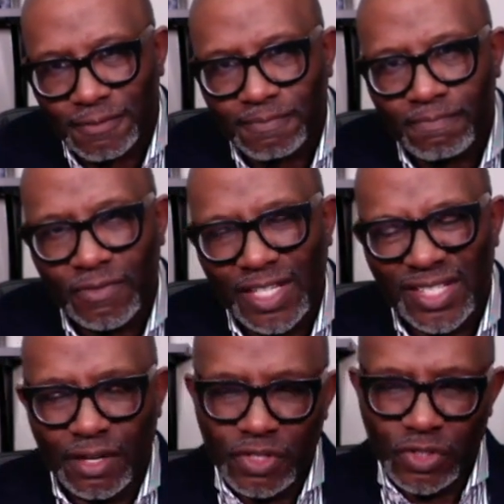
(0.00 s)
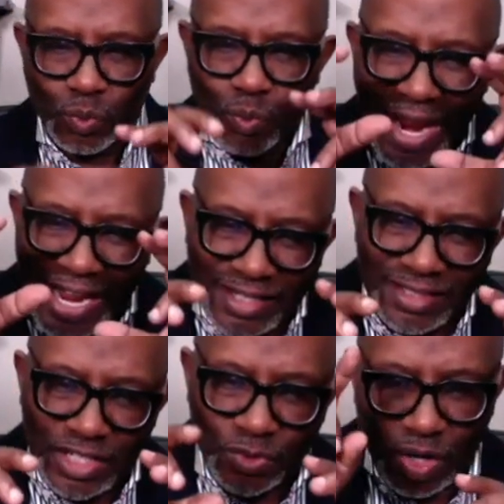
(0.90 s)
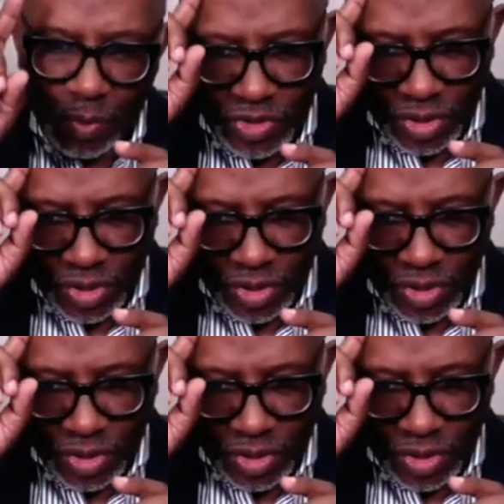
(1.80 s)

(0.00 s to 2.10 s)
He said, if it's right, that's what I want you